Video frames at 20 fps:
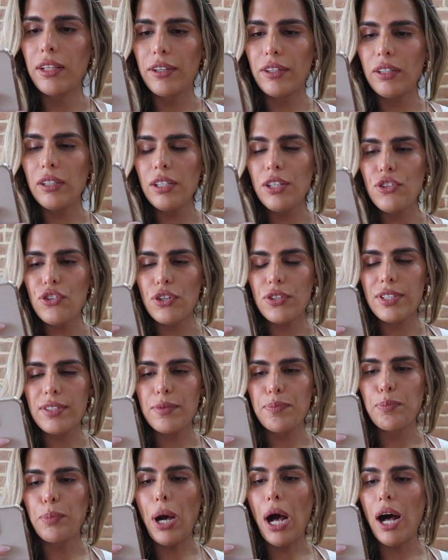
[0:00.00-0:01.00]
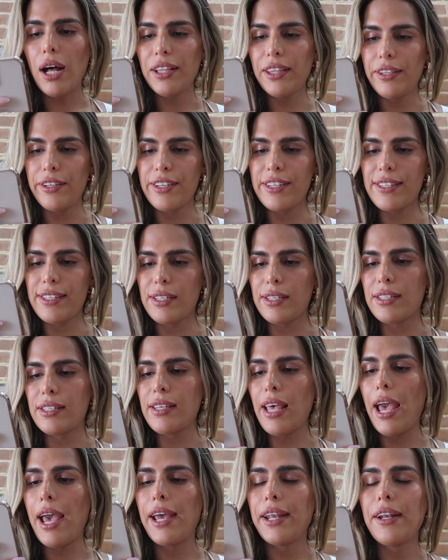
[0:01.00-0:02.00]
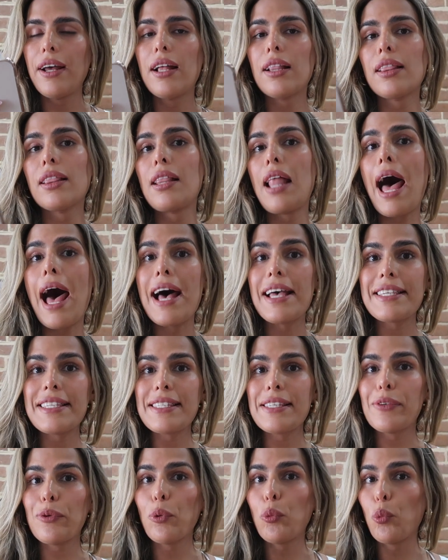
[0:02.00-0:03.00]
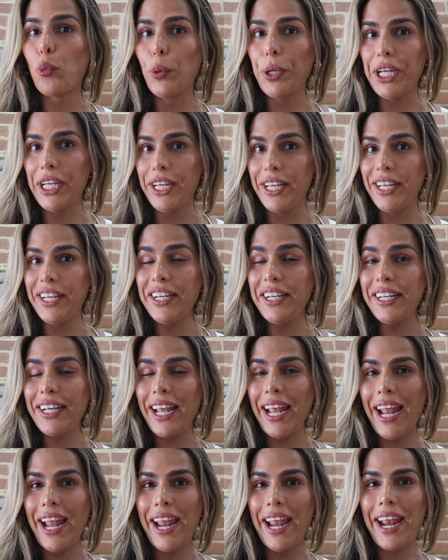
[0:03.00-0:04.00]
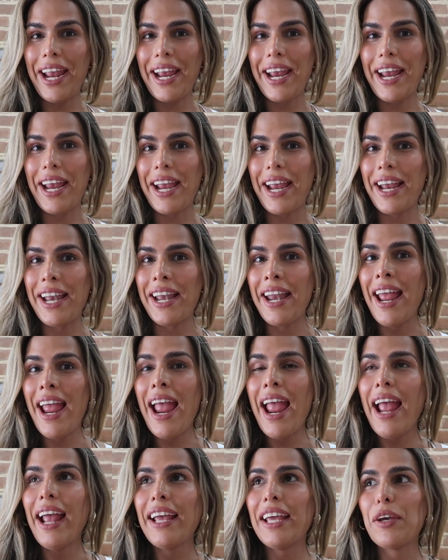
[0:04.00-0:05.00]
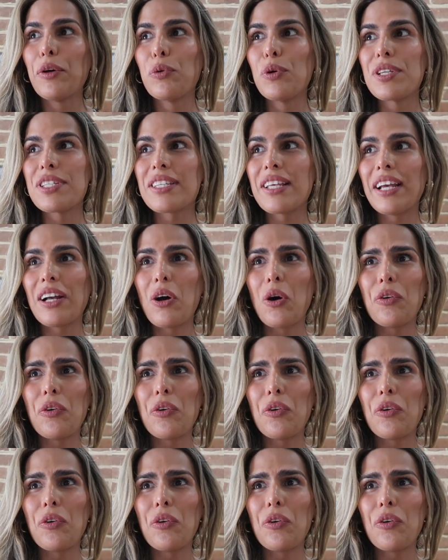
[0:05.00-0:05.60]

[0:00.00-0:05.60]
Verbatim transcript: I literally just bought this set last week and it was like